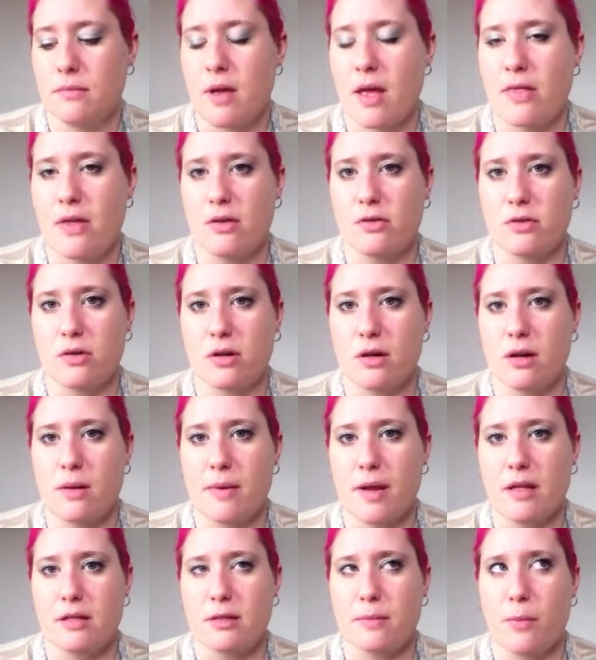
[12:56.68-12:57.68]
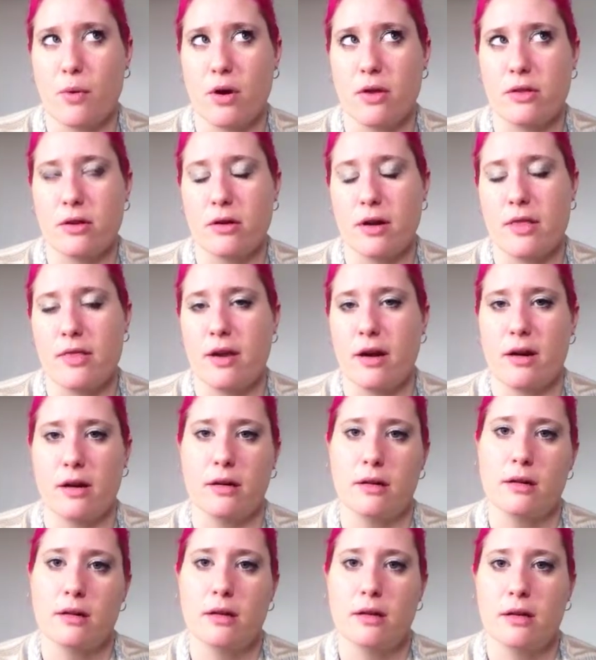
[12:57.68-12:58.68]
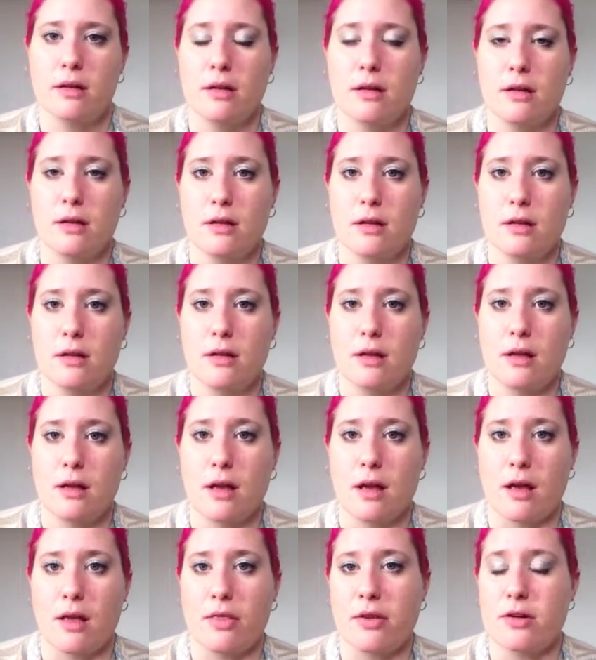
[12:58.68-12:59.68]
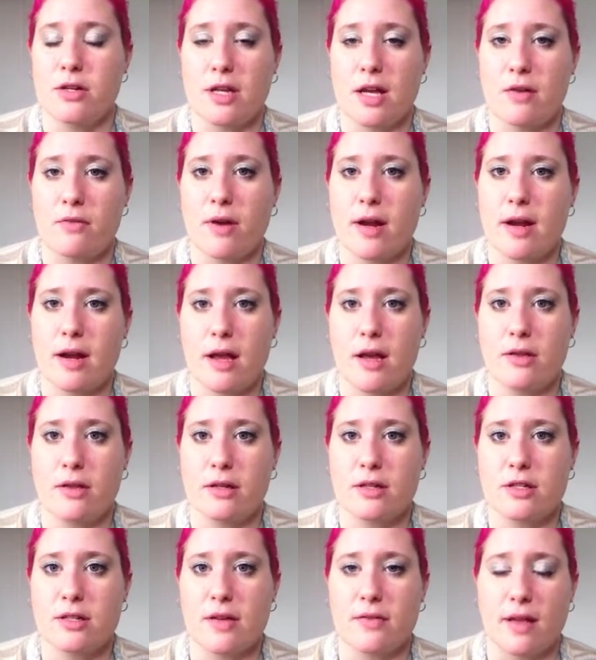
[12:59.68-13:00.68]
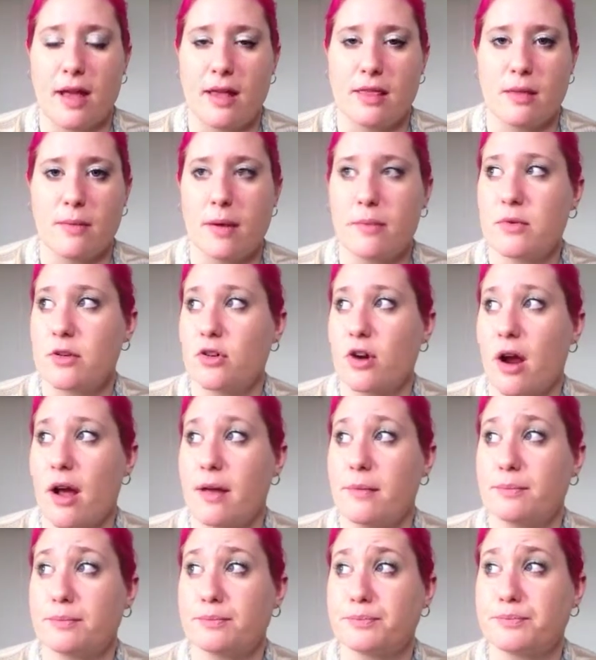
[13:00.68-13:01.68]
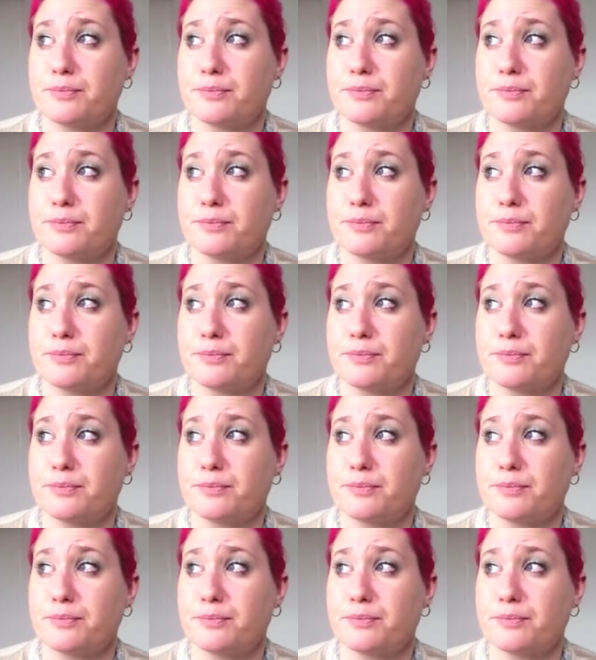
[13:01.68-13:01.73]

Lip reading: those are going to be on Sport. They're in there. They're done right now. I just have to hang them up to dry.